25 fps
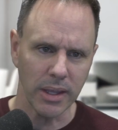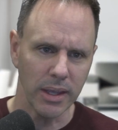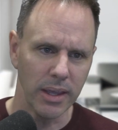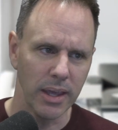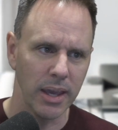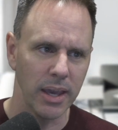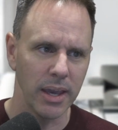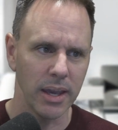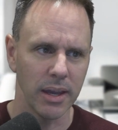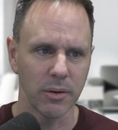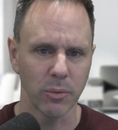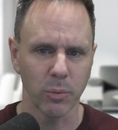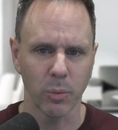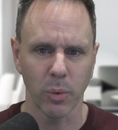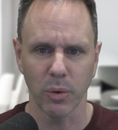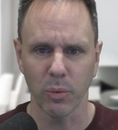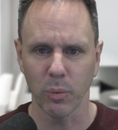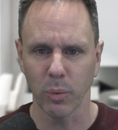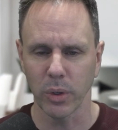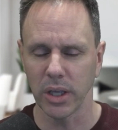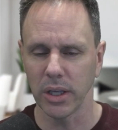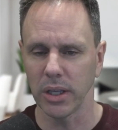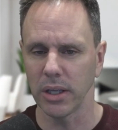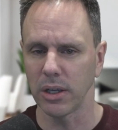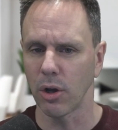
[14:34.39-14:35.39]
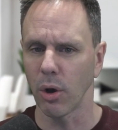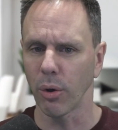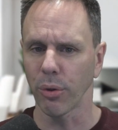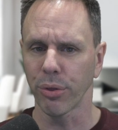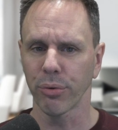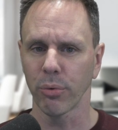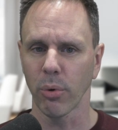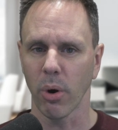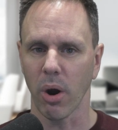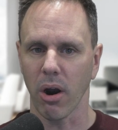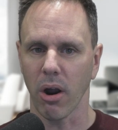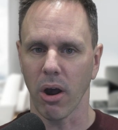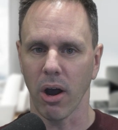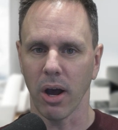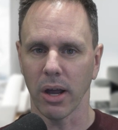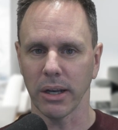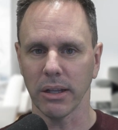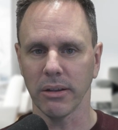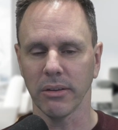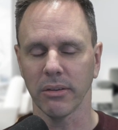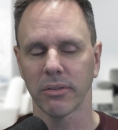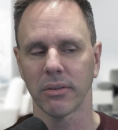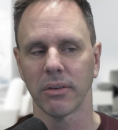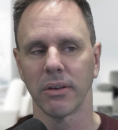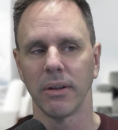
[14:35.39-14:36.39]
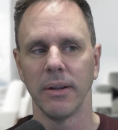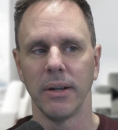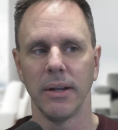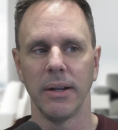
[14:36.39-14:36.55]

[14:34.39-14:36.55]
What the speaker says: And when we go through our audits,